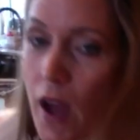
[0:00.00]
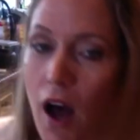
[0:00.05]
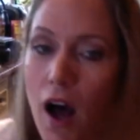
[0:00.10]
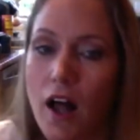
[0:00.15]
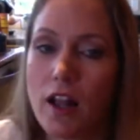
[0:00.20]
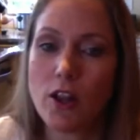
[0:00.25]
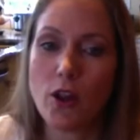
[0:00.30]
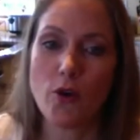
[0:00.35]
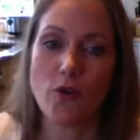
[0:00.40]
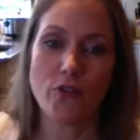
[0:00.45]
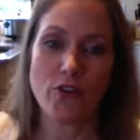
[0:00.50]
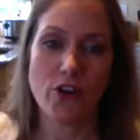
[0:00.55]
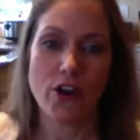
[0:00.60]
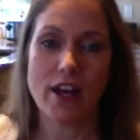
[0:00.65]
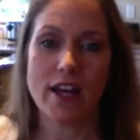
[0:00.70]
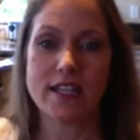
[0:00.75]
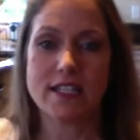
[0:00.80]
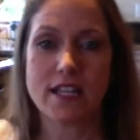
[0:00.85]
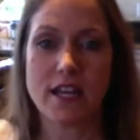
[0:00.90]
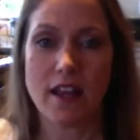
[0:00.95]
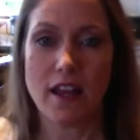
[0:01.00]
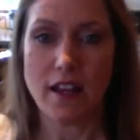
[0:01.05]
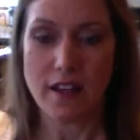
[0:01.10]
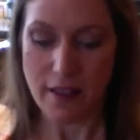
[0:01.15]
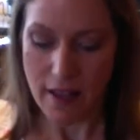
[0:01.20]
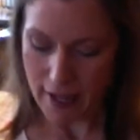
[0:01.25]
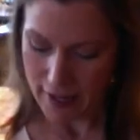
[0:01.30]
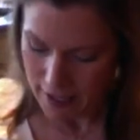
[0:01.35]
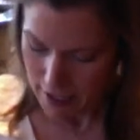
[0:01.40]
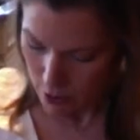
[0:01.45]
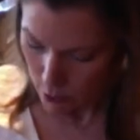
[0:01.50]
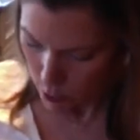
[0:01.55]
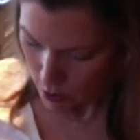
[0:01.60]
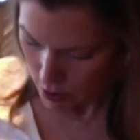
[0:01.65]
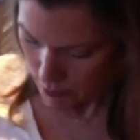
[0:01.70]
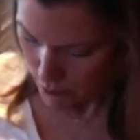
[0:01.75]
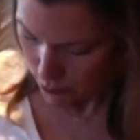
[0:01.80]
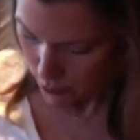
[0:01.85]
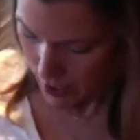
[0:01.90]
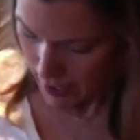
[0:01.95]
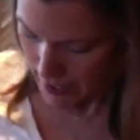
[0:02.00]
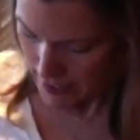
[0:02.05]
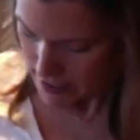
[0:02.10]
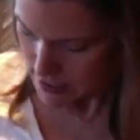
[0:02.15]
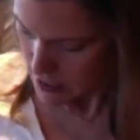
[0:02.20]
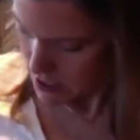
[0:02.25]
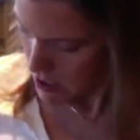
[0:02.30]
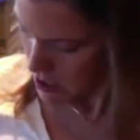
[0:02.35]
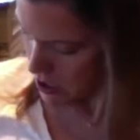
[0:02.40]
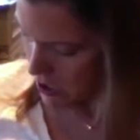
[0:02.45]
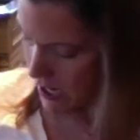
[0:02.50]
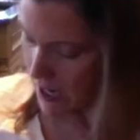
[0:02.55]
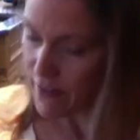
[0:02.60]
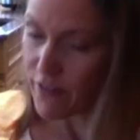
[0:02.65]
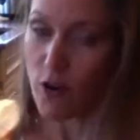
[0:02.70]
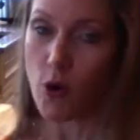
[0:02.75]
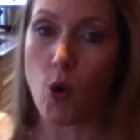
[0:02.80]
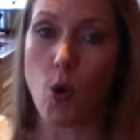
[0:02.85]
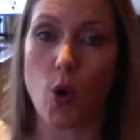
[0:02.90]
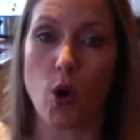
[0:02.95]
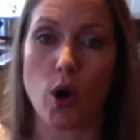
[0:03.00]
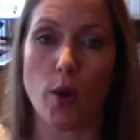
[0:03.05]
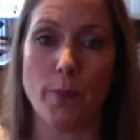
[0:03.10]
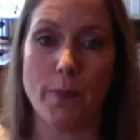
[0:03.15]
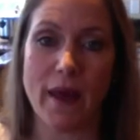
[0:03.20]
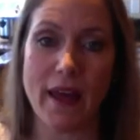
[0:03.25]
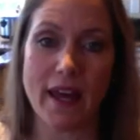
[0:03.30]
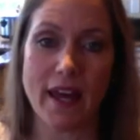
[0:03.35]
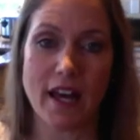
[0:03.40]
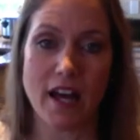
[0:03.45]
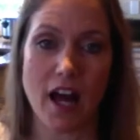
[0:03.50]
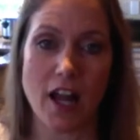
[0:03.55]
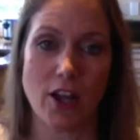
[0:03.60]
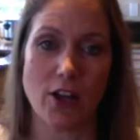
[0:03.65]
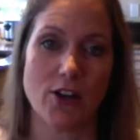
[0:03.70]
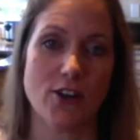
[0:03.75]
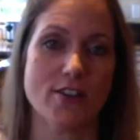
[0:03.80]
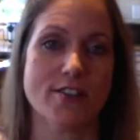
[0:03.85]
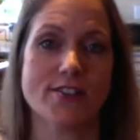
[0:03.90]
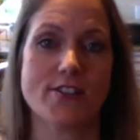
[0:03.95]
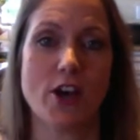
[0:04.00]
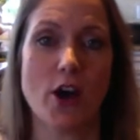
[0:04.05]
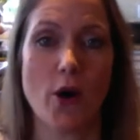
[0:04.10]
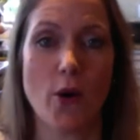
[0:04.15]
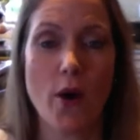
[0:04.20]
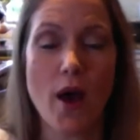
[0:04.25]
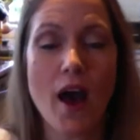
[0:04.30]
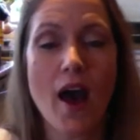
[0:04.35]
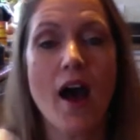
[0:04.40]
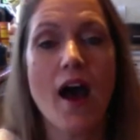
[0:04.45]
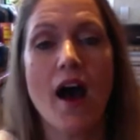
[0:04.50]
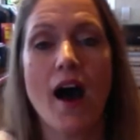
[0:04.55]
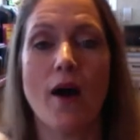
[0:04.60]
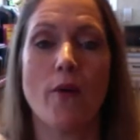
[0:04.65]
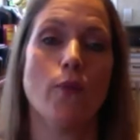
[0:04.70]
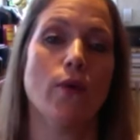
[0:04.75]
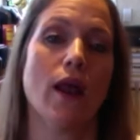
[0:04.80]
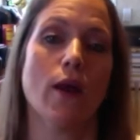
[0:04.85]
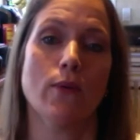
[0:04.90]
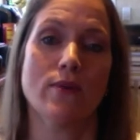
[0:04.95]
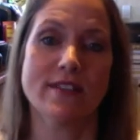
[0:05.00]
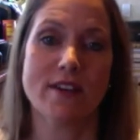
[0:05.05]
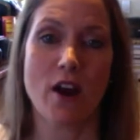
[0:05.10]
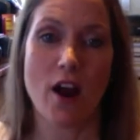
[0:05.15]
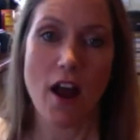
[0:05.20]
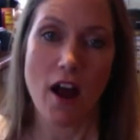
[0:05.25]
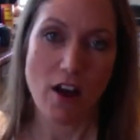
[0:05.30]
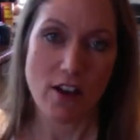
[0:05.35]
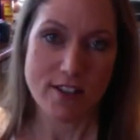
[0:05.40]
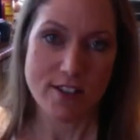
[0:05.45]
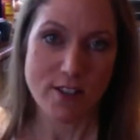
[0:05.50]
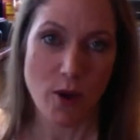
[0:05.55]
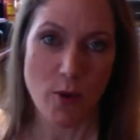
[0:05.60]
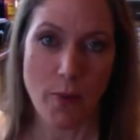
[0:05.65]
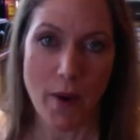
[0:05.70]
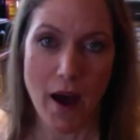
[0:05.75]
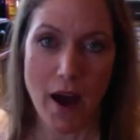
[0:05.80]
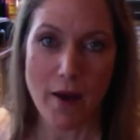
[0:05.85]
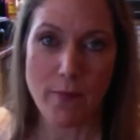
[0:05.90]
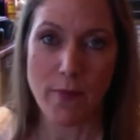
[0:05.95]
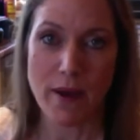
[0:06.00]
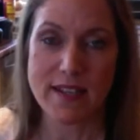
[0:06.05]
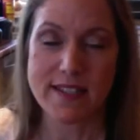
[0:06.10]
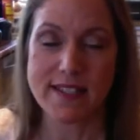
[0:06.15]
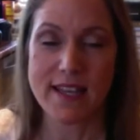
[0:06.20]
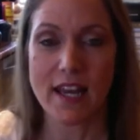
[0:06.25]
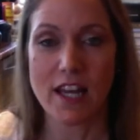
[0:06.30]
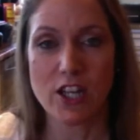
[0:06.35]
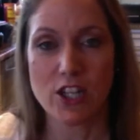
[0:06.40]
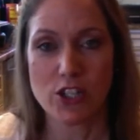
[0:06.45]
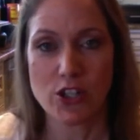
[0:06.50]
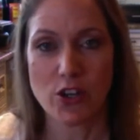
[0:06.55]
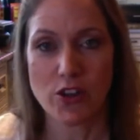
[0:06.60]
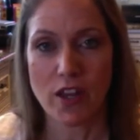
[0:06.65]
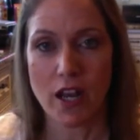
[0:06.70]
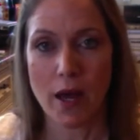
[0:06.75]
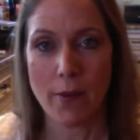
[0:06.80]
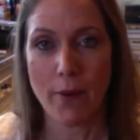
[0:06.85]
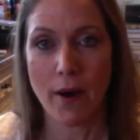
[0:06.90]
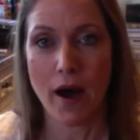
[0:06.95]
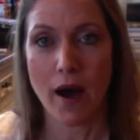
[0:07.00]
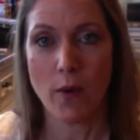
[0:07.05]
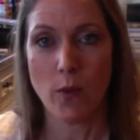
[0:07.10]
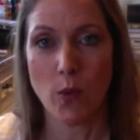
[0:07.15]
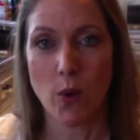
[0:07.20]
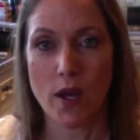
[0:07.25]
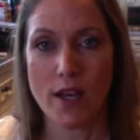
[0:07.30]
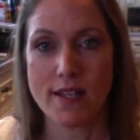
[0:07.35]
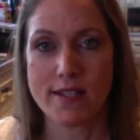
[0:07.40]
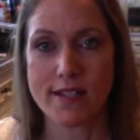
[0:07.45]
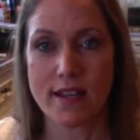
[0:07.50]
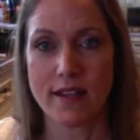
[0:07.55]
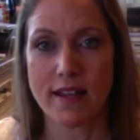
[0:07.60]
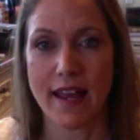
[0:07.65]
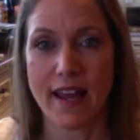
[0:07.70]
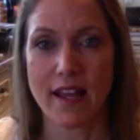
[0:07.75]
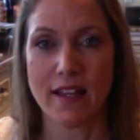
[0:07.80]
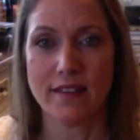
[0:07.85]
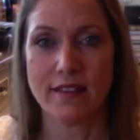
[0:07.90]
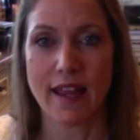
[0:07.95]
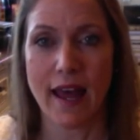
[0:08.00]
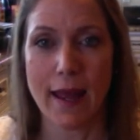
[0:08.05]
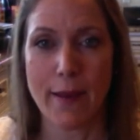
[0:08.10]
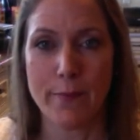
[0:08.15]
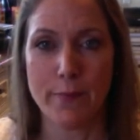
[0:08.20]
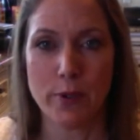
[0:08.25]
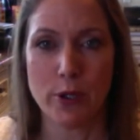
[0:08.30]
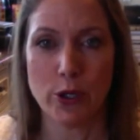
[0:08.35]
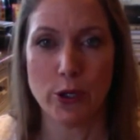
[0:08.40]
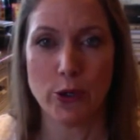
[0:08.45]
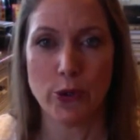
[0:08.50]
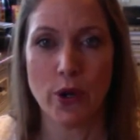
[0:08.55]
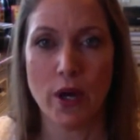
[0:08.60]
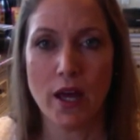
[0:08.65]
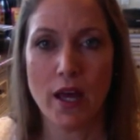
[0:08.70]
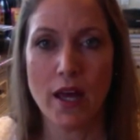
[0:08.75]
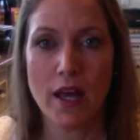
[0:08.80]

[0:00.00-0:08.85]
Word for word: all over it, like in a really bright kind of a coral pink color. So when I was there, I also bought my second shirt that I bought was like a light blue.